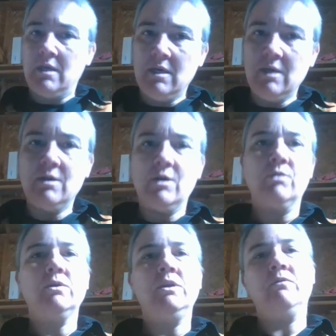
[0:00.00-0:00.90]
ego
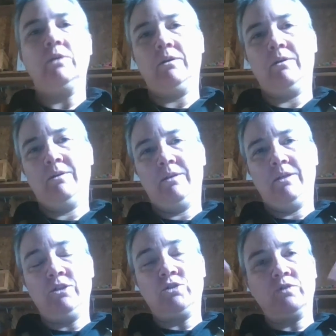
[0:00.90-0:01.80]
even
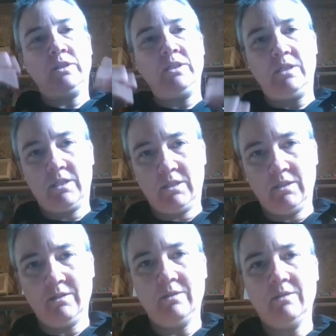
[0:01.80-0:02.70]
is released
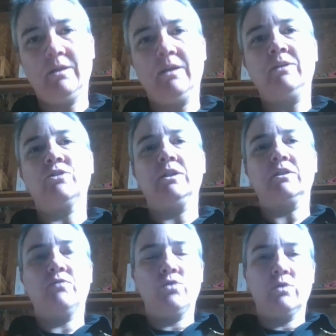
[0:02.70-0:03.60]
and
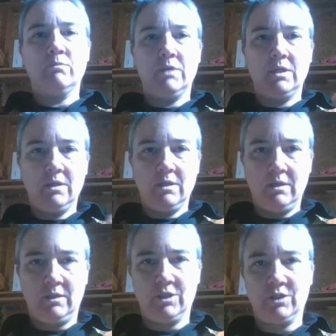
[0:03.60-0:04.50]
transformed
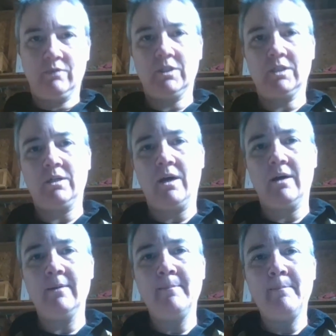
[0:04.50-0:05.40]
into service to God.
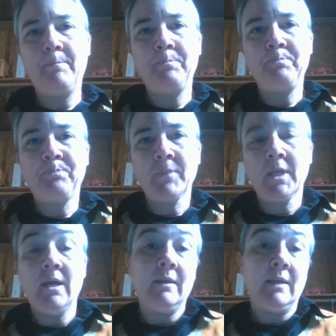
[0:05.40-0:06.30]

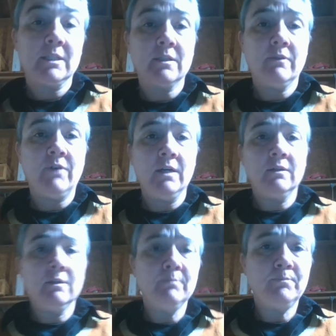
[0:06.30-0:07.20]
And that's the final